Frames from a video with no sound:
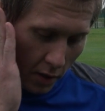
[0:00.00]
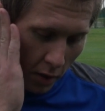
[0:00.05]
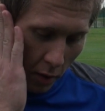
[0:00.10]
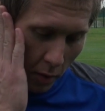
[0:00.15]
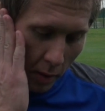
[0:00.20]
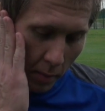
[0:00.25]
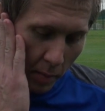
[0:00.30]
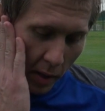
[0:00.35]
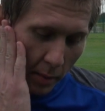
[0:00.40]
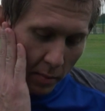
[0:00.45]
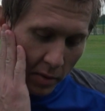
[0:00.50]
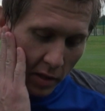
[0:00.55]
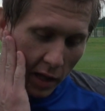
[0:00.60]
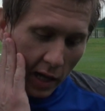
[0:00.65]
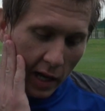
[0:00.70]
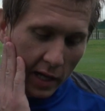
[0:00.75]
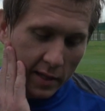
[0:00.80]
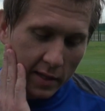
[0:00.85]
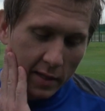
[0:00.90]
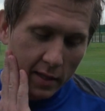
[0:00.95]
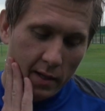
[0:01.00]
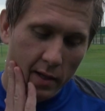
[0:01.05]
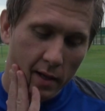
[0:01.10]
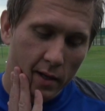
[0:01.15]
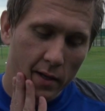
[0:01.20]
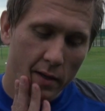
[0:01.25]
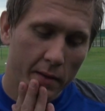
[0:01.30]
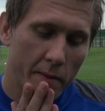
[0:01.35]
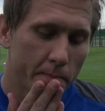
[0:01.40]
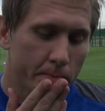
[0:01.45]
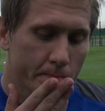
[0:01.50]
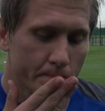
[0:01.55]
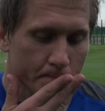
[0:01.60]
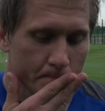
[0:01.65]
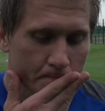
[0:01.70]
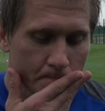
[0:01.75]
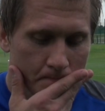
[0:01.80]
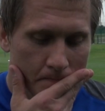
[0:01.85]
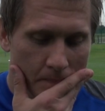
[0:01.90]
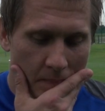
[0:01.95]
you know, I'm glad that
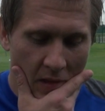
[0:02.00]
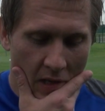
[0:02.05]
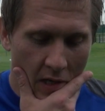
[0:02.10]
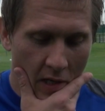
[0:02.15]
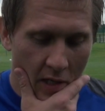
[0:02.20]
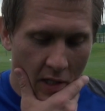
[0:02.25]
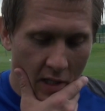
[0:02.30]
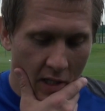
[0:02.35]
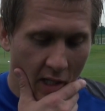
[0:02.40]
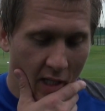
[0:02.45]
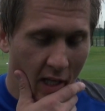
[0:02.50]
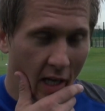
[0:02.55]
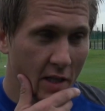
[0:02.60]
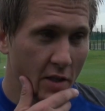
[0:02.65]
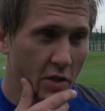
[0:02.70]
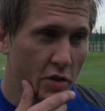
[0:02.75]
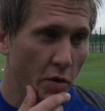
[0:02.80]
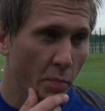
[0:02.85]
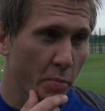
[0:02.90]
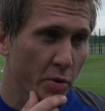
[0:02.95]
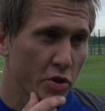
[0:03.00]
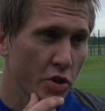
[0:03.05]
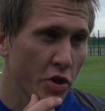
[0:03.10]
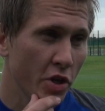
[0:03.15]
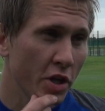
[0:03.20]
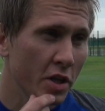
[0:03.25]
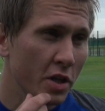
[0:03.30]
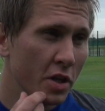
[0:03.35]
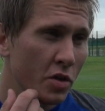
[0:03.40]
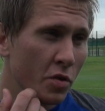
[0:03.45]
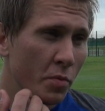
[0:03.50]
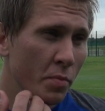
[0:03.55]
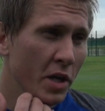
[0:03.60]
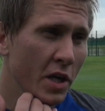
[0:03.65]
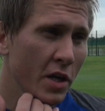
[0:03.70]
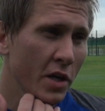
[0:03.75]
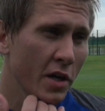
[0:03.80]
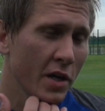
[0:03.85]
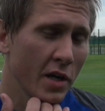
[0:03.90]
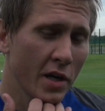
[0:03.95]
I had this opportunity to be
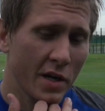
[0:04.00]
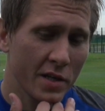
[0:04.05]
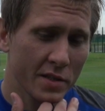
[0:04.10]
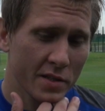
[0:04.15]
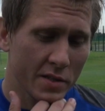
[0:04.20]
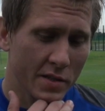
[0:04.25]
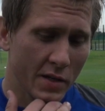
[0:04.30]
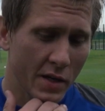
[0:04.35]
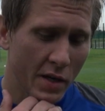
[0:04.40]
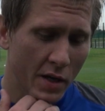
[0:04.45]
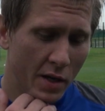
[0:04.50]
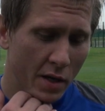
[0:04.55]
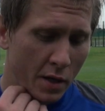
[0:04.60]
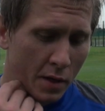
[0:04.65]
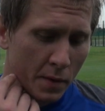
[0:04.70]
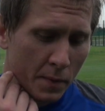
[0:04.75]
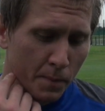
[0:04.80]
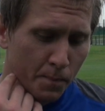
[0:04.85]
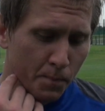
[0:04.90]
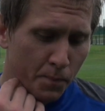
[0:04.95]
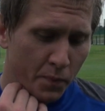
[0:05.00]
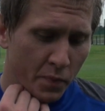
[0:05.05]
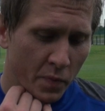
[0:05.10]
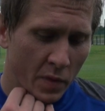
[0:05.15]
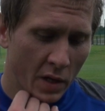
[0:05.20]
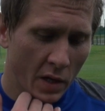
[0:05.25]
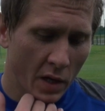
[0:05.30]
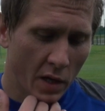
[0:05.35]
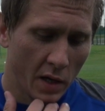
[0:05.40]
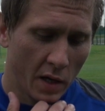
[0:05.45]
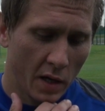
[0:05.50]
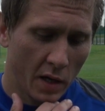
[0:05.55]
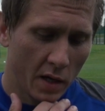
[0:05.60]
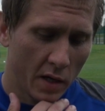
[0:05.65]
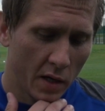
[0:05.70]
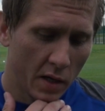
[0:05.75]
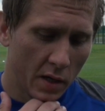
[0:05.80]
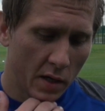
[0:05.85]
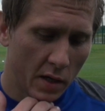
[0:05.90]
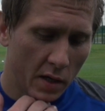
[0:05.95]
here, and
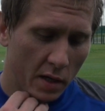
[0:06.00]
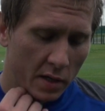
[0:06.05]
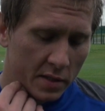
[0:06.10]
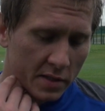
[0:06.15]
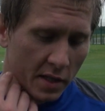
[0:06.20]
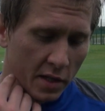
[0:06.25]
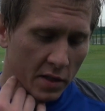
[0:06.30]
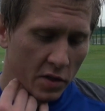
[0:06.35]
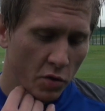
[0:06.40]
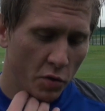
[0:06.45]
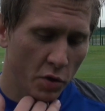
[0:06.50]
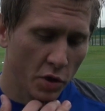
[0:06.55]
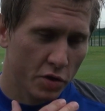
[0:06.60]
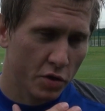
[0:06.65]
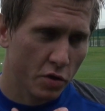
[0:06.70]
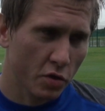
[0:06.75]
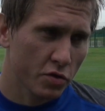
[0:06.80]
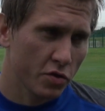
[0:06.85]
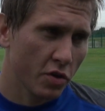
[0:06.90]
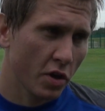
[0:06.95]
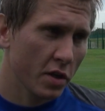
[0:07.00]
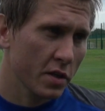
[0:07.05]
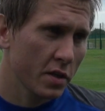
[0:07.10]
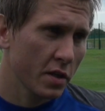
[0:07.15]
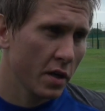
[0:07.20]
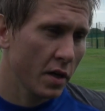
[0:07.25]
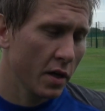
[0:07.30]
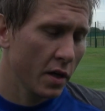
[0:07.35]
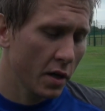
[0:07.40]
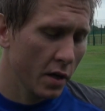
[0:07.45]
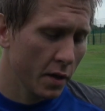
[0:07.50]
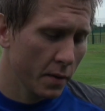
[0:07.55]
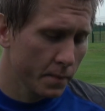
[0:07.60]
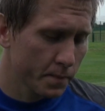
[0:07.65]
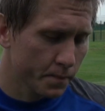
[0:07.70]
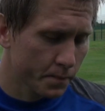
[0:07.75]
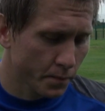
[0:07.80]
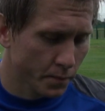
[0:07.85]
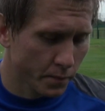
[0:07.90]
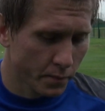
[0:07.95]
I signed 2 years contract, really
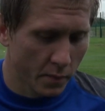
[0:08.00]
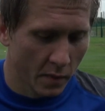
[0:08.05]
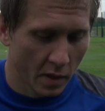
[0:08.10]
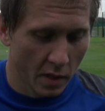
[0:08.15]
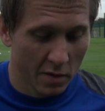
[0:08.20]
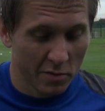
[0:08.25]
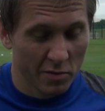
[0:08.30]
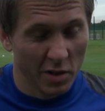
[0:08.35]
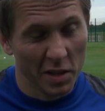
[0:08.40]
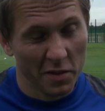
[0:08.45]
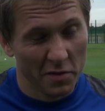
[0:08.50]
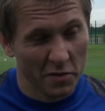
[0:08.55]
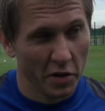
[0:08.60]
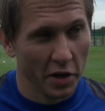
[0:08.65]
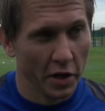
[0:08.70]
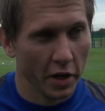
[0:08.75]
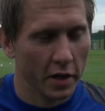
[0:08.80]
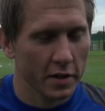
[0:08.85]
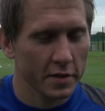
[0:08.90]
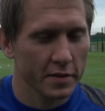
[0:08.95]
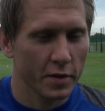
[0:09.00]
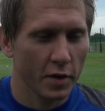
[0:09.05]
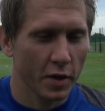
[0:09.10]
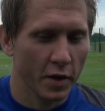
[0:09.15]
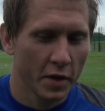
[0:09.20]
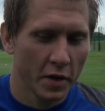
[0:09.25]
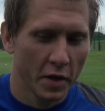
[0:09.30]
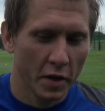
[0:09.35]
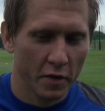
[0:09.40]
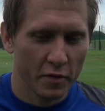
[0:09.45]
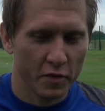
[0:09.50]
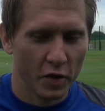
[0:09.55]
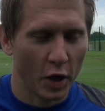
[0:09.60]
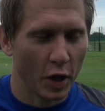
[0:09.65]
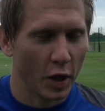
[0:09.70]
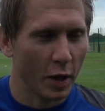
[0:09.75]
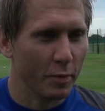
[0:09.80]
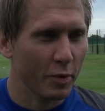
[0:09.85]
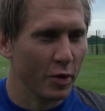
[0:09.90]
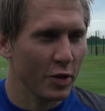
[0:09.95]
3 years, if the
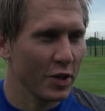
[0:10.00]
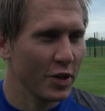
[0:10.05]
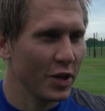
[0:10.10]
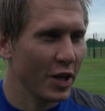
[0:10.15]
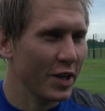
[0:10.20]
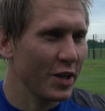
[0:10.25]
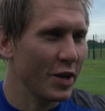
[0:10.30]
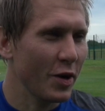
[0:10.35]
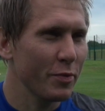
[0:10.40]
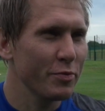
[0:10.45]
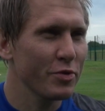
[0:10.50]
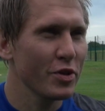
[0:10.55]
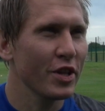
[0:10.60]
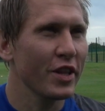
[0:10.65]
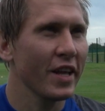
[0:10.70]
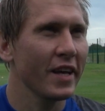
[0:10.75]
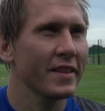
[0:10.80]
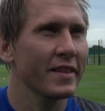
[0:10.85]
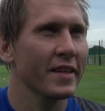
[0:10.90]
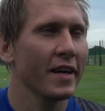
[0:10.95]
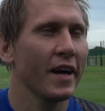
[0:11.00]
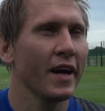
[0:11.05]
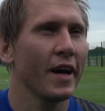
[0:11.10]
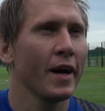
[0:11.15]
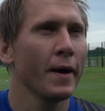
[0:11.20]
club going to take the option. And